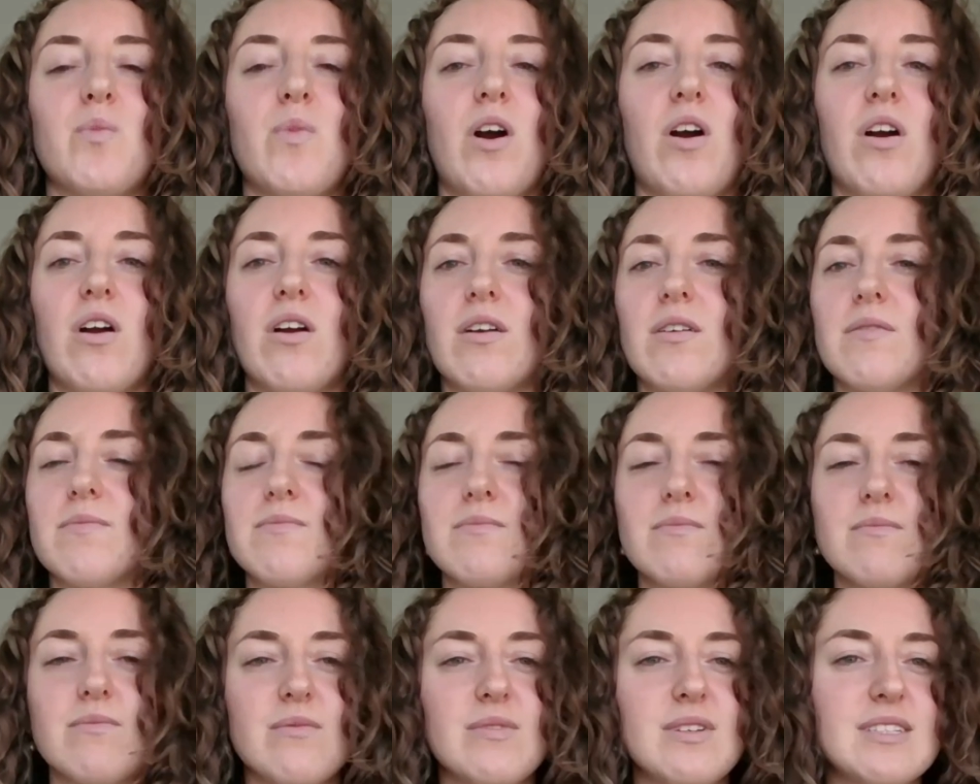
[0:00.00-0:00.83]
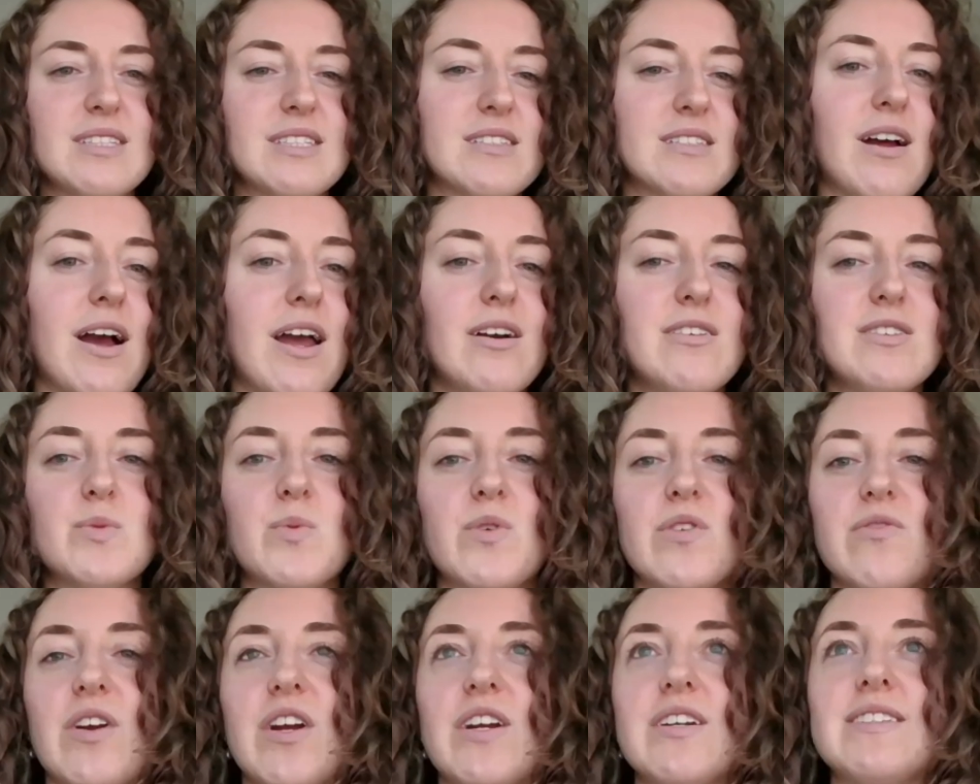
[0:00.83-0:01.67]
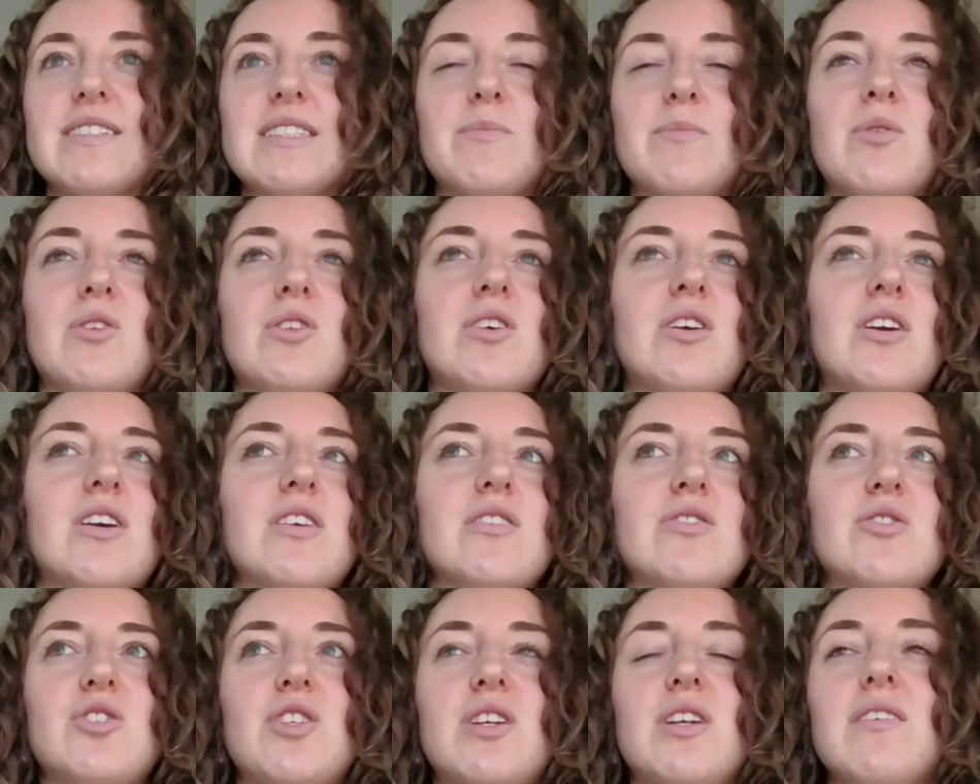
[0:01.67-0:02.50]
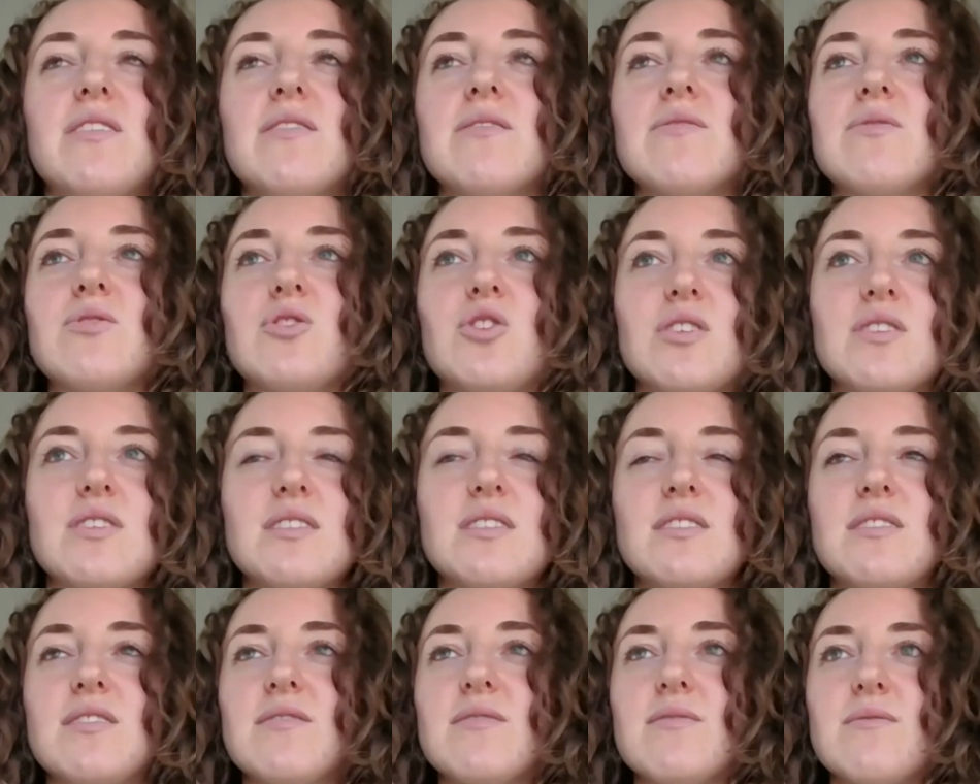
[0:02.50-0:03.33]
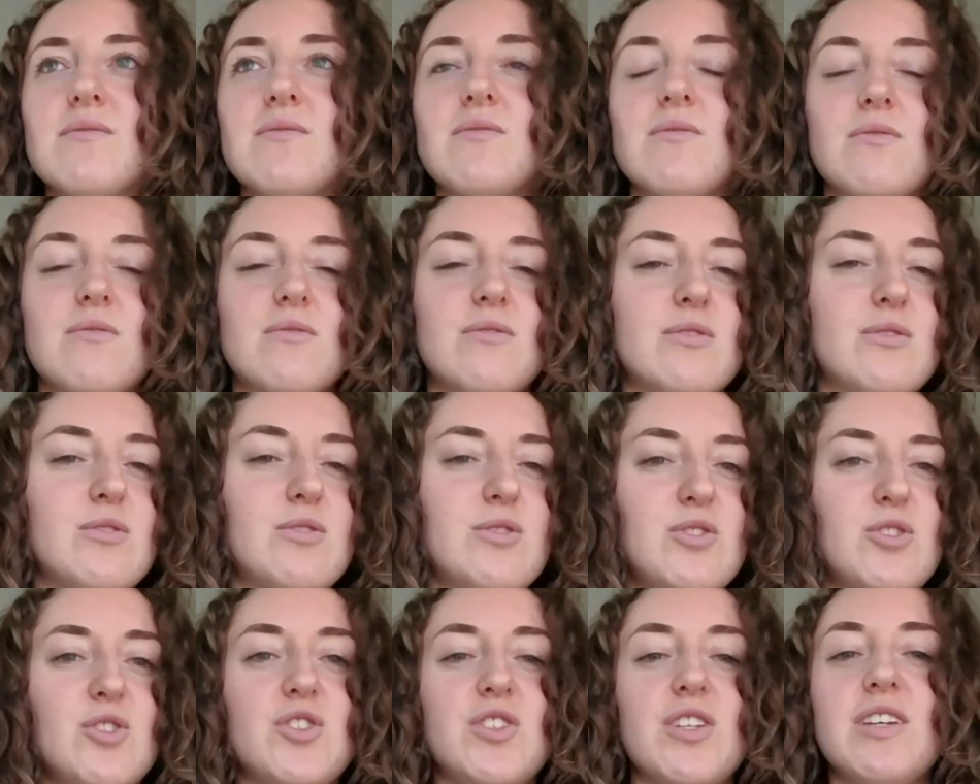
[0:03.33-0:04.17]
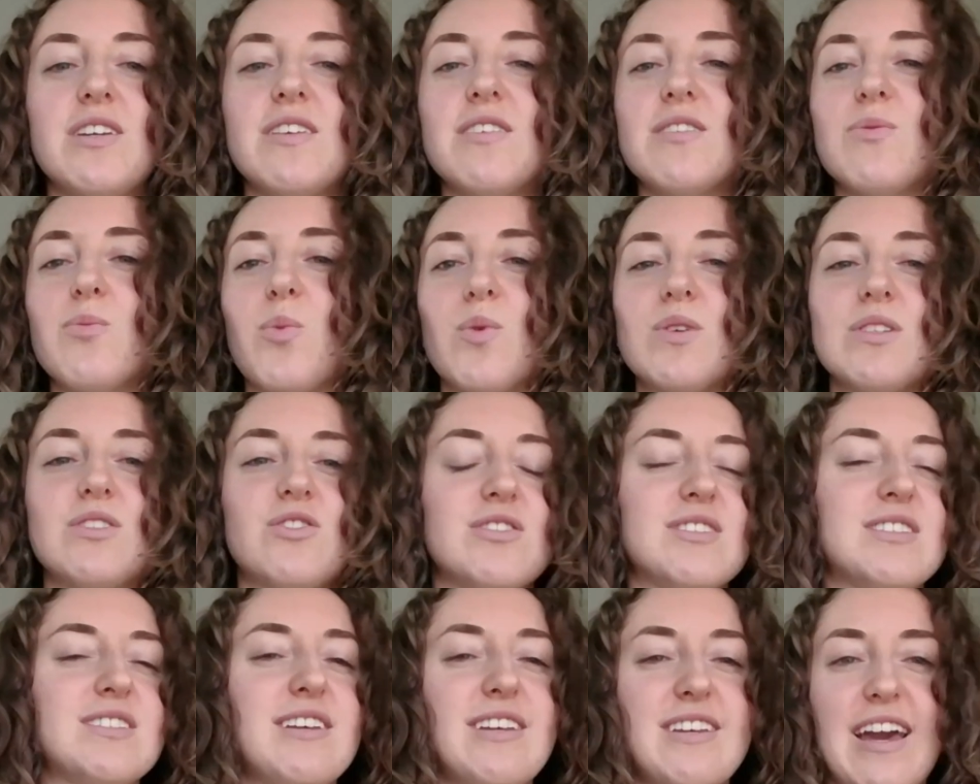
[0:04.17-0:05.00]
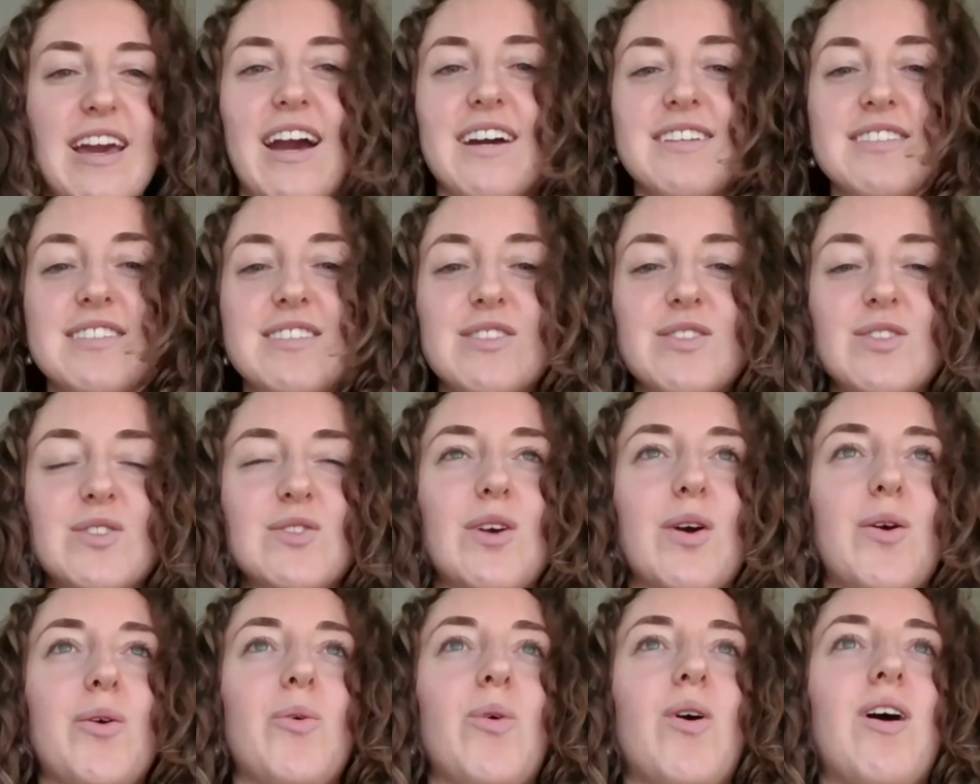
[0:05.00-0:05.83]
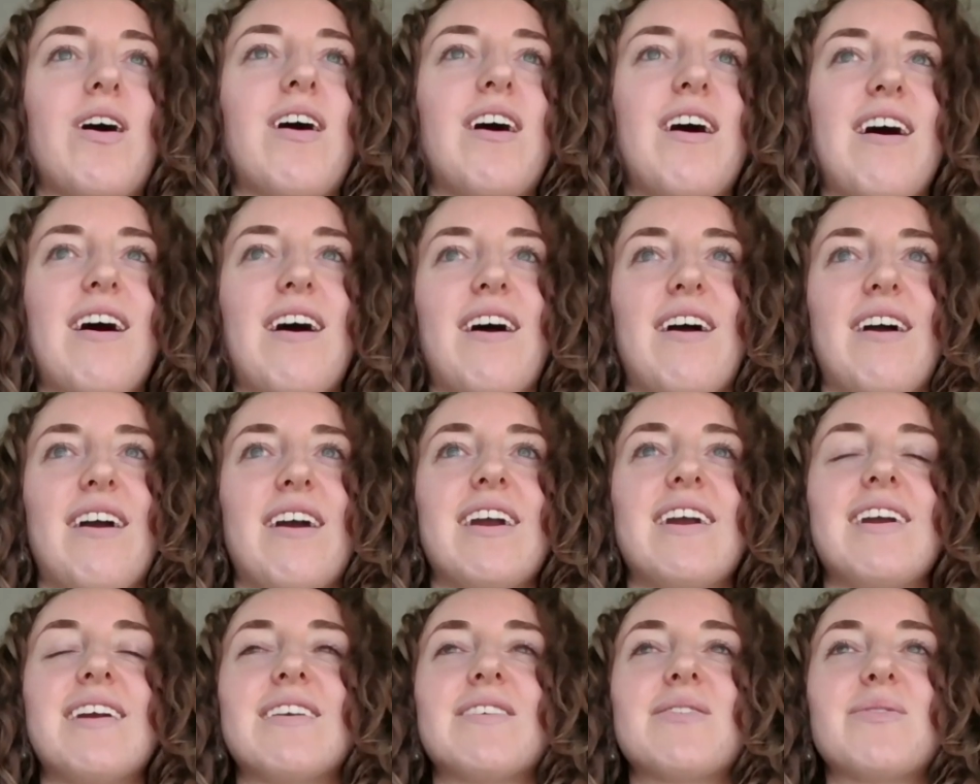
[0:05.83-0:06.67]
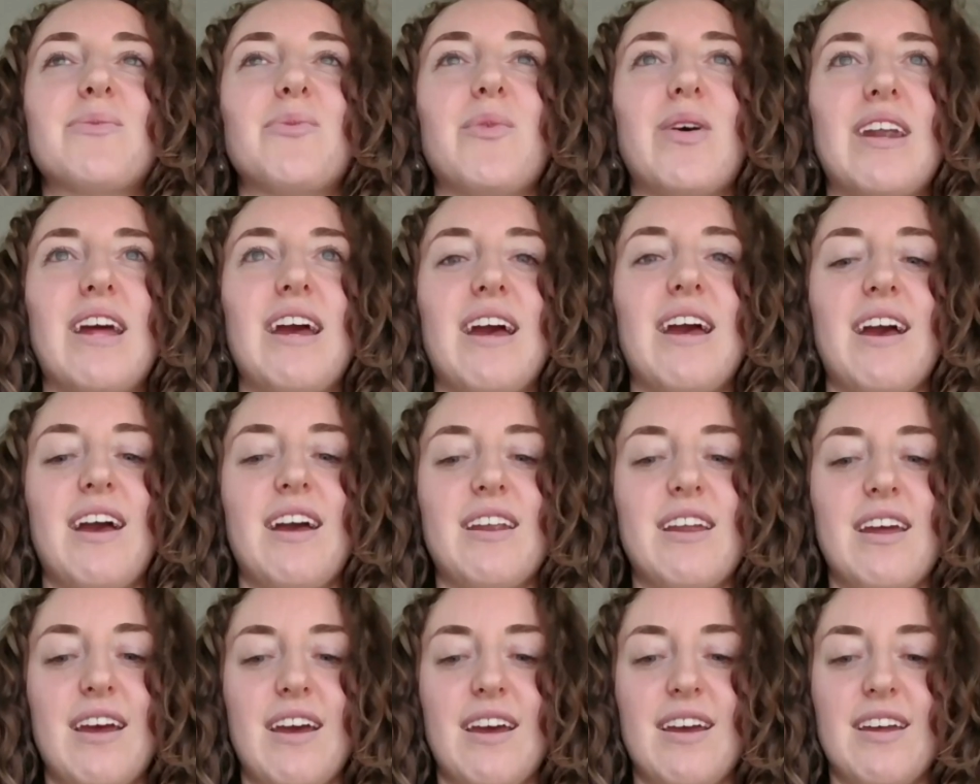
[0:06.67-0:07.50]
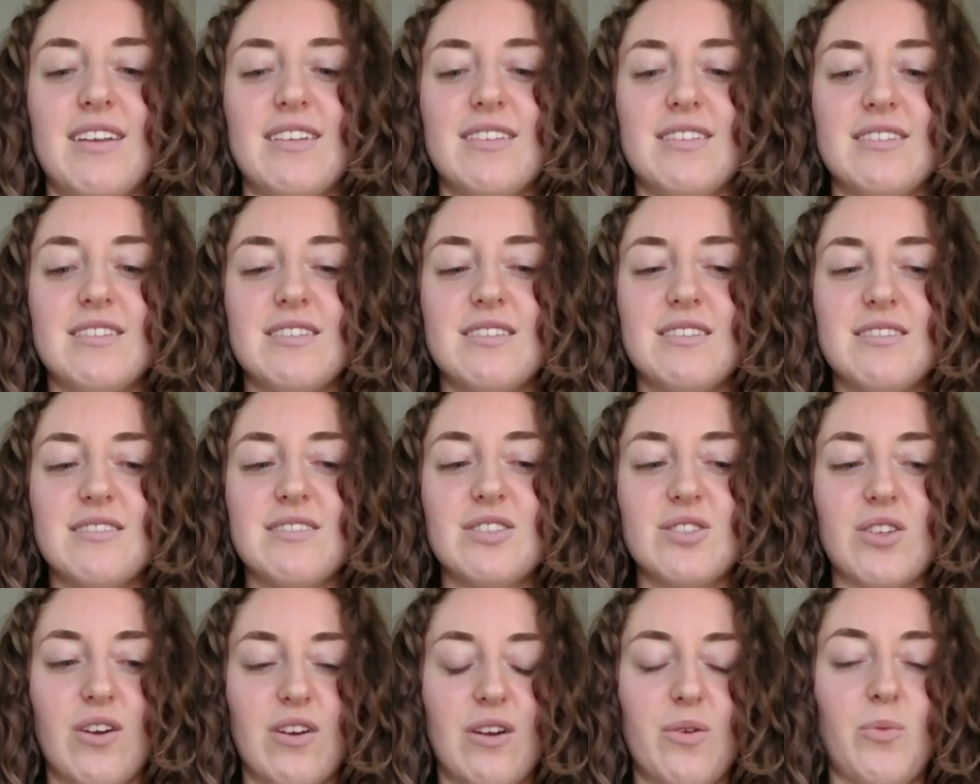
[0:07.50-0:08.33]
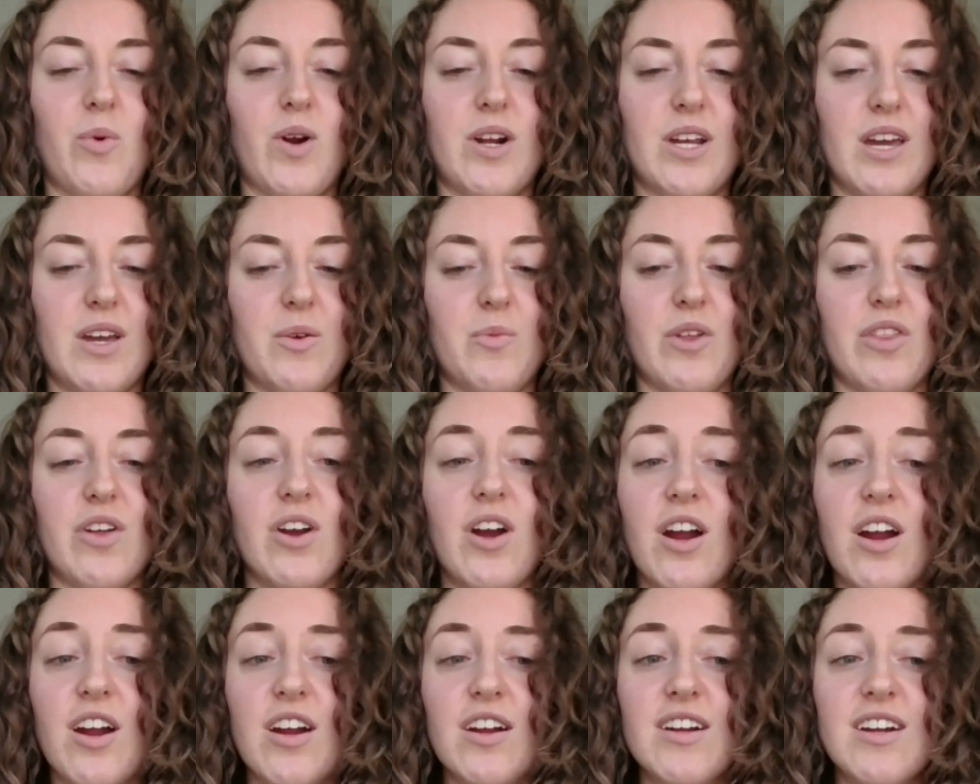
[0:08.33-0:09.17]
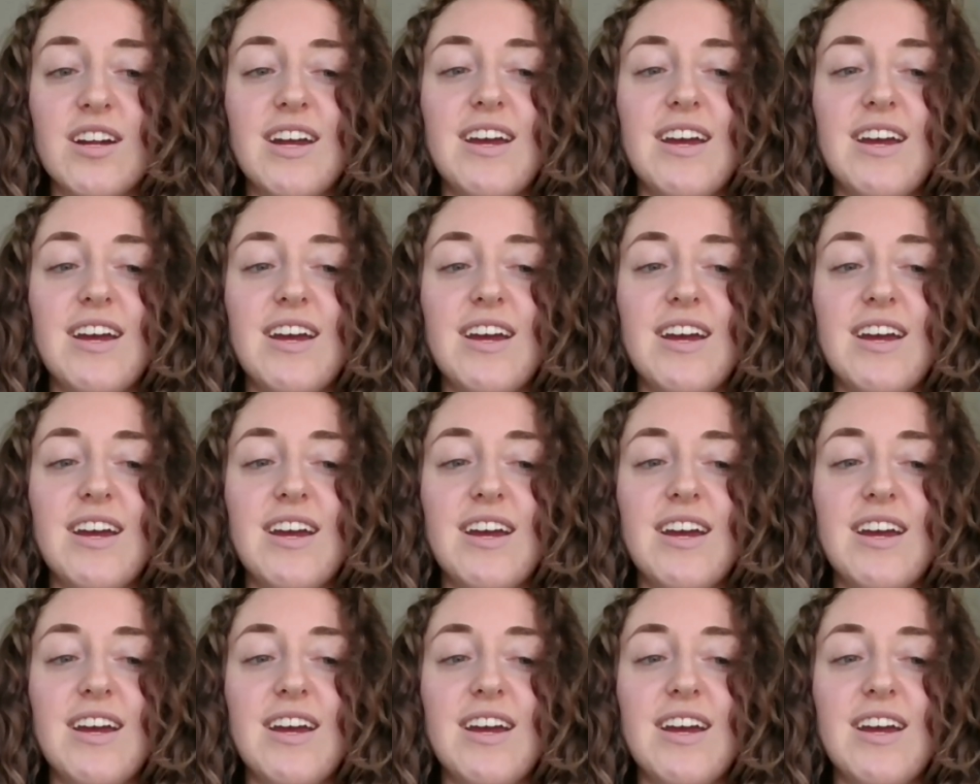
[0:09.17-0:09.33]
our styles were very similar. She just, she was just a yes. So I went ahead and started working with her.